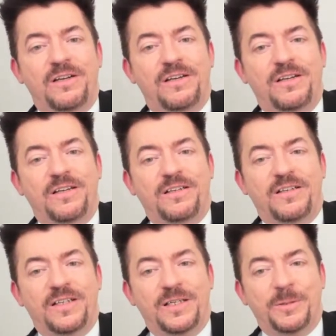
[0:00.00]

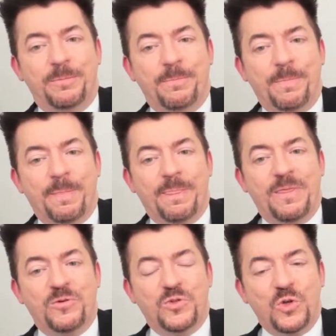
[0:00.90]
And
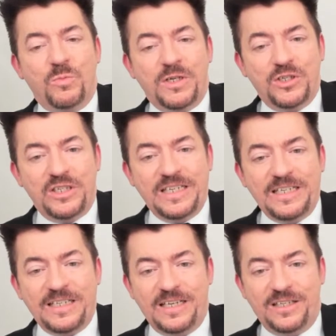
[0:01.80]
there's so much
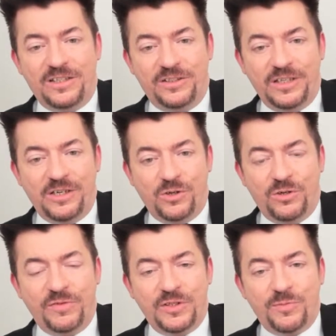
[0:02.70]
detail in
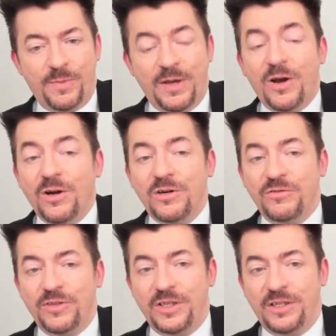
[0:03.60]
Irving's
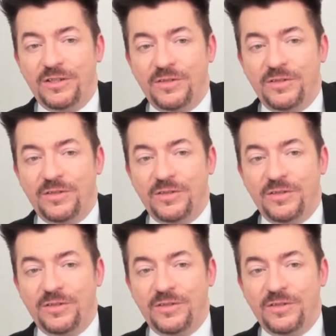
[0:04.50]
biography